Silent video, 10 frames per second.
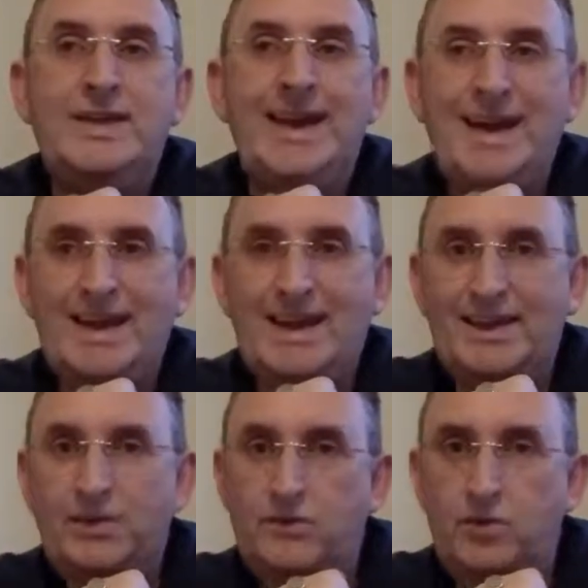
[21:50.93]
take
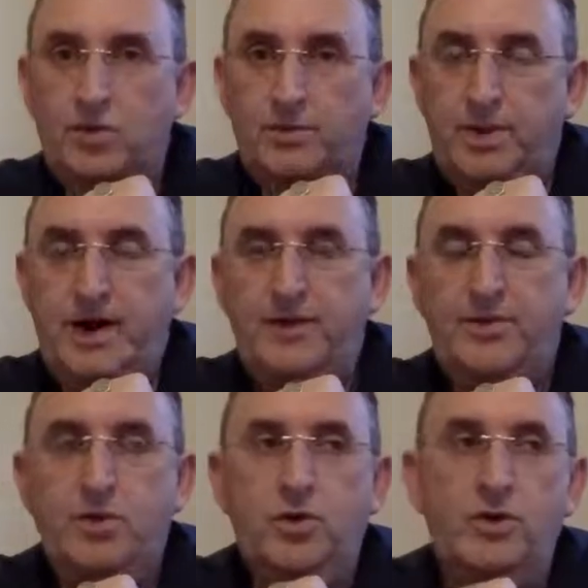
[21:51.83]
the wrong
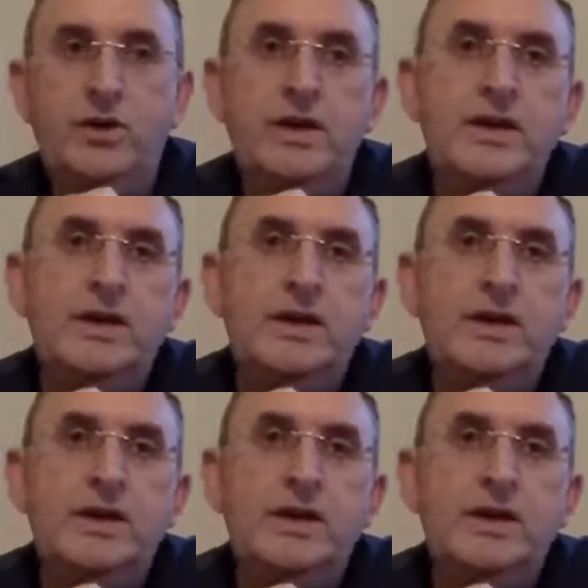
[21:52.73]
path, or